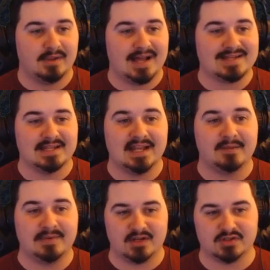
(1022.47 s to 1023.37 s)
Blast and
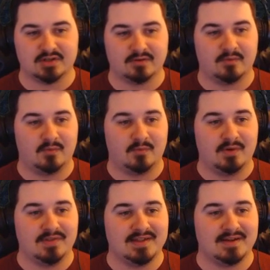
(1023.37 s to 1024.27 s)
damnation.
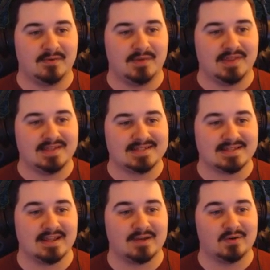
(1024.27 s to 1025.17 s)
With
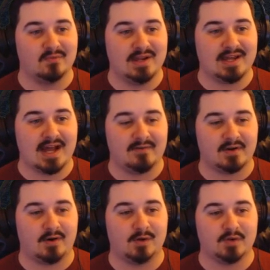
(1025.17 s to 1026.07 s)
this, they could wreak
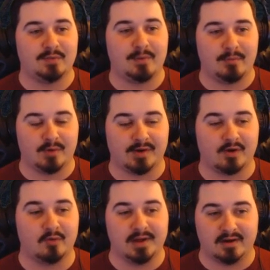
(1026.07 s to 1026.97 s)
havoc all over
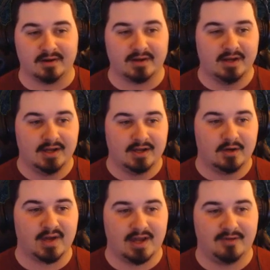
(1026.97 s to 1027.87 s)
Paporia or beyond.
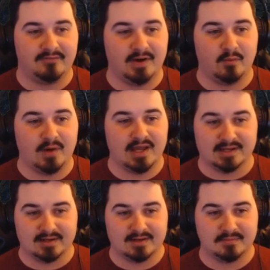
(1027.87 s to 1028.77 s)
Okay, I found a
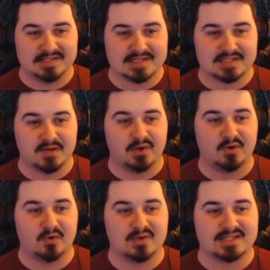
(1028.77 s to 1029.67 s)
way in, but it's a
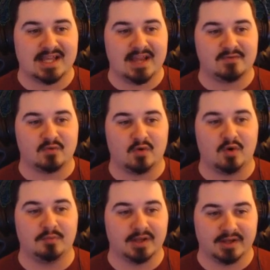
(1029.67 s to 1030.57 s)
secret door slave to
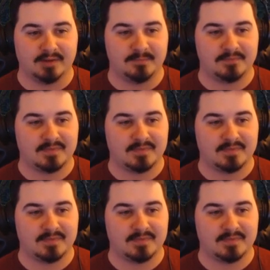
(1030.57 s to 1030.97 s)
royal blood.